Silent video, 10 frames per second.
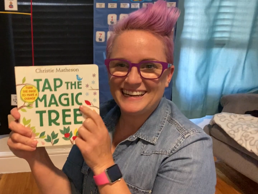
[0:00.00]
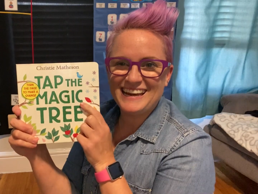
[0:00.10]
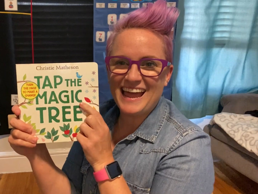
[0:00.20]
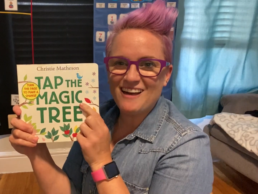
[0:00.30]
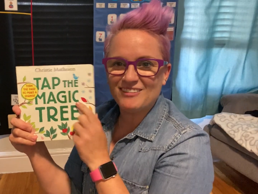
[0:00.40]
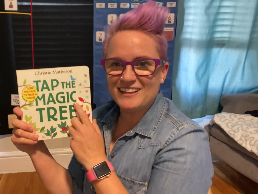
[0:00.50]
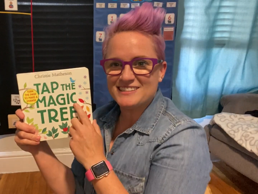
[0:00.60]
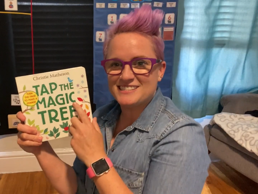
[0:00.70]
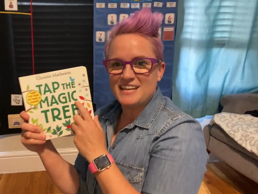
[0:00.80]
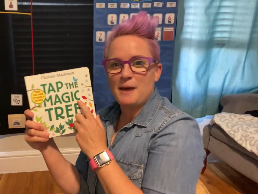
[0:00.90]
Now
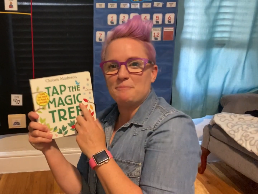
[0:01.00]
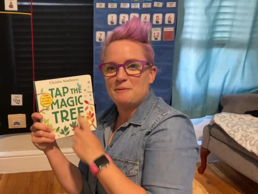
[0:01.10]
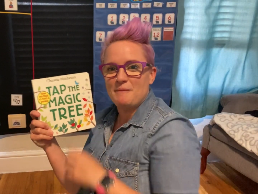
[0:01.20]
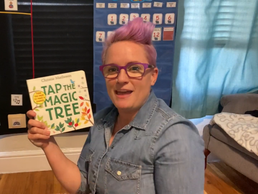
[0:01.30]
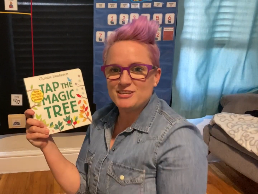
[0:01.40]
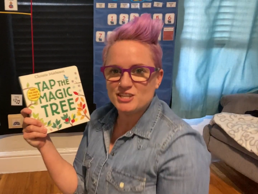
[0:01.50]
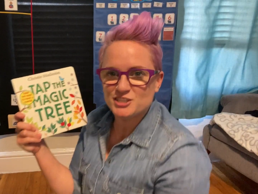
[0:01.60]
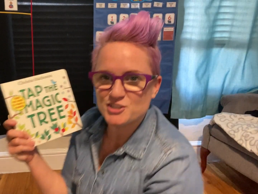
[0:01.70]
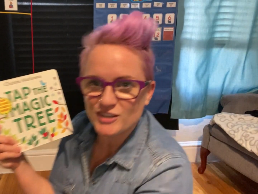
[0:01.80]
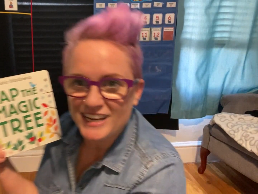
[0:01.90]
let's tap the magic
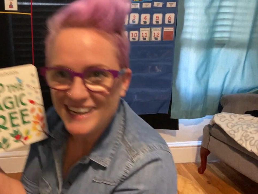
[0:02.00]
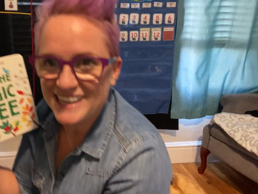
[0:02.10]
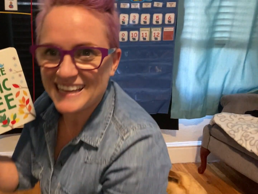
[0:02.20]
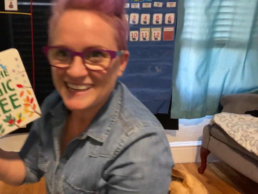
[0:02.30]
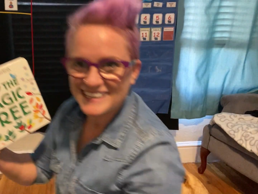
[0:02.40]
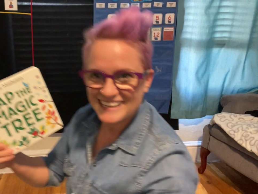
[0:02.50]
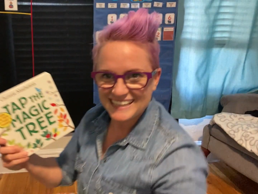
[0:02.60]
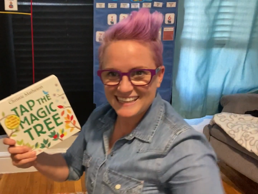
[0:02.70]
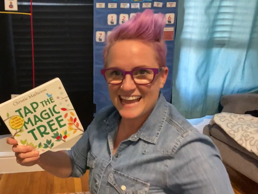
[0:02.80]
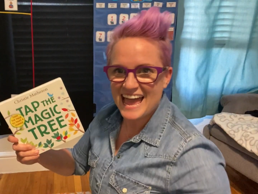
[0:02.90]
tree.
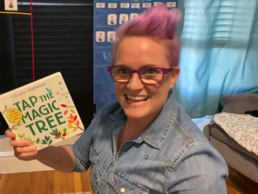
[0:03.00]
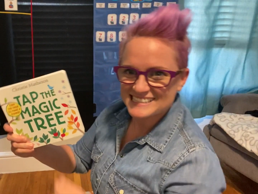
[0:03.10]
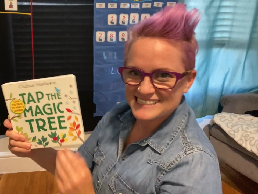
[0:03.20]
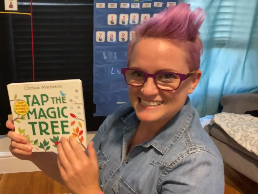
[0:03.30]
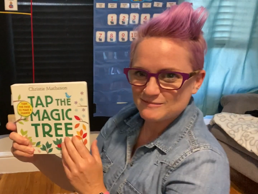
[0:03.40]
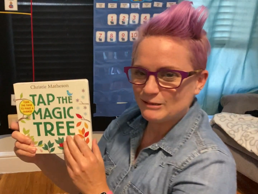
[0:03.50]
Yes,